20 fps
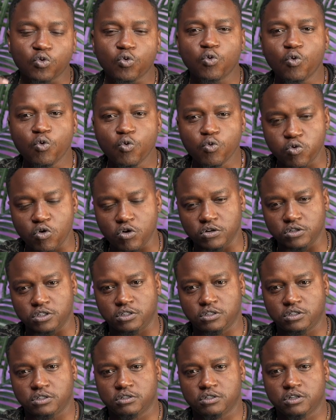who
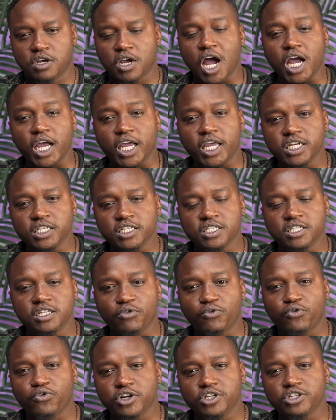was against the
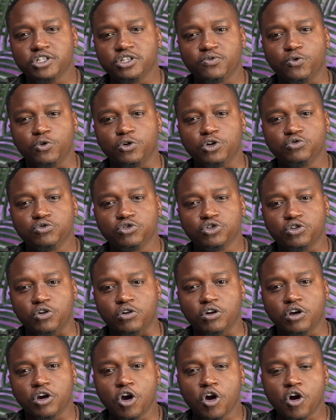French Revolution,
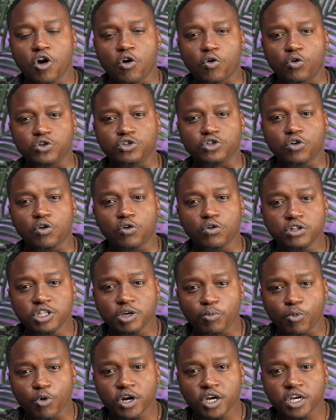because all the
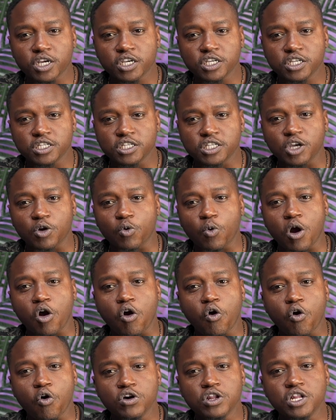monarchies, they were
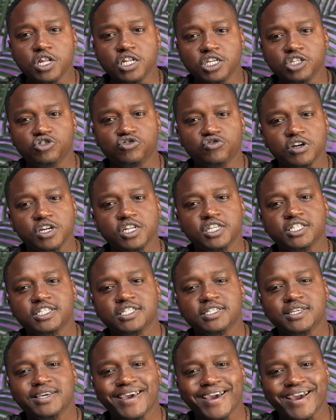all literally
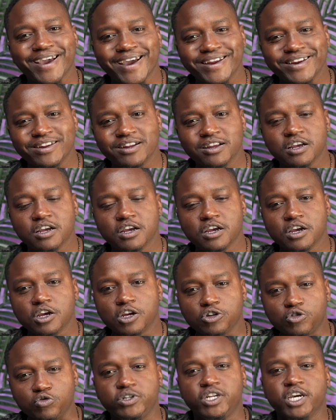scared
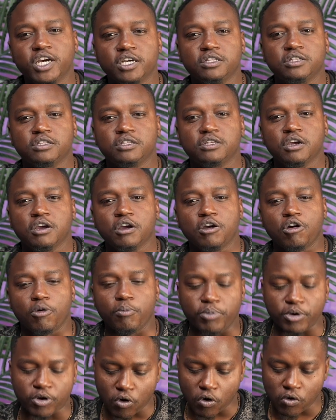to death,
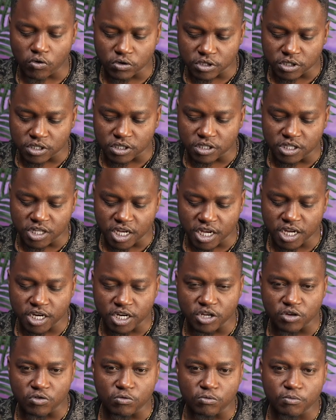because they
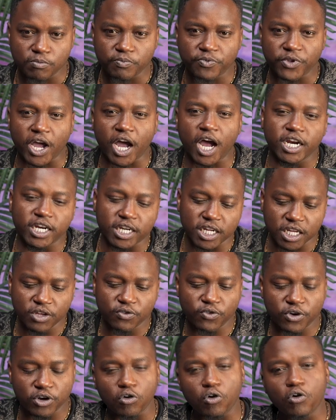knew, and
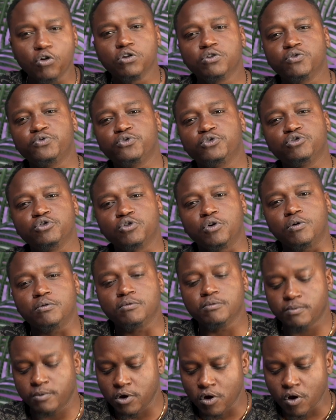even all of you know,
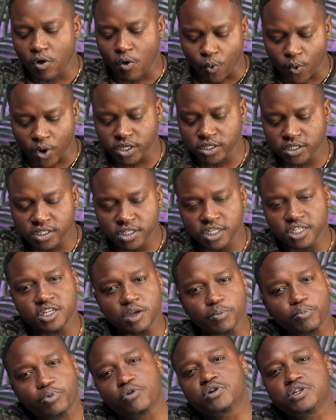once there's a
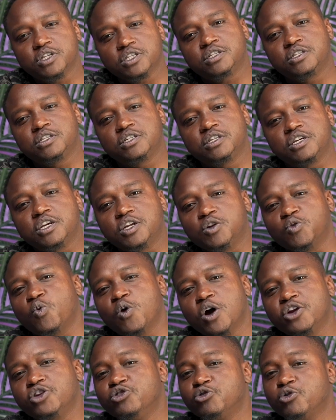protest in
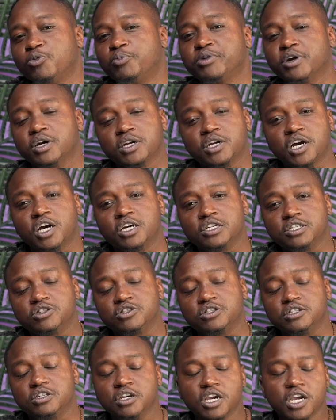one European
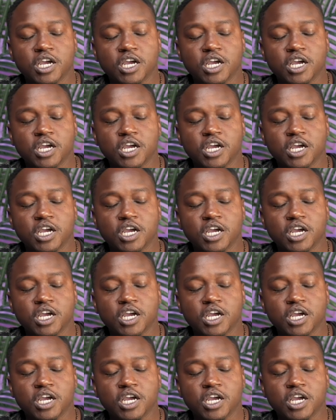country,